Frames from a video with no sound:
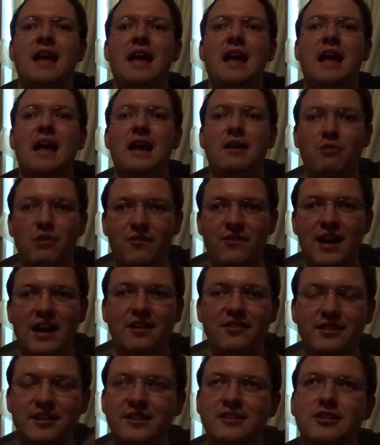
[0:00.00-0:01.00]
And
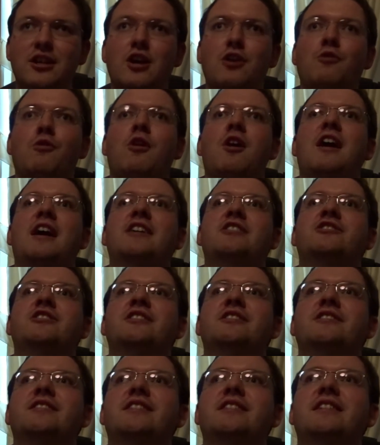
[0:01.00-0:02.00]
without Denzel
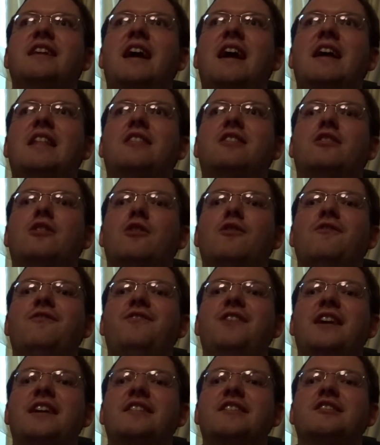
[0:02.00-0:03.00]
Washington, I don't
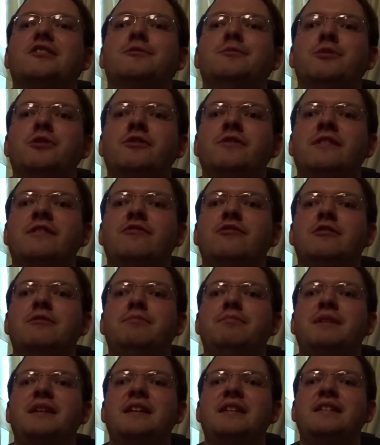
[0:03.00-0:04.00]
think this movie
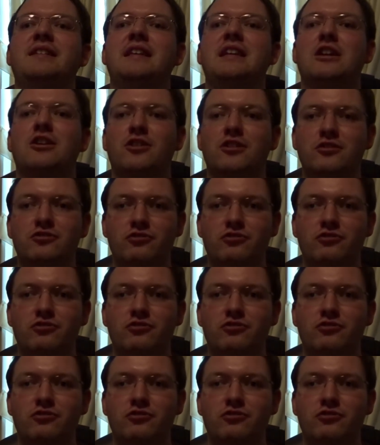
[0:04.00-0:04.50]
would be here as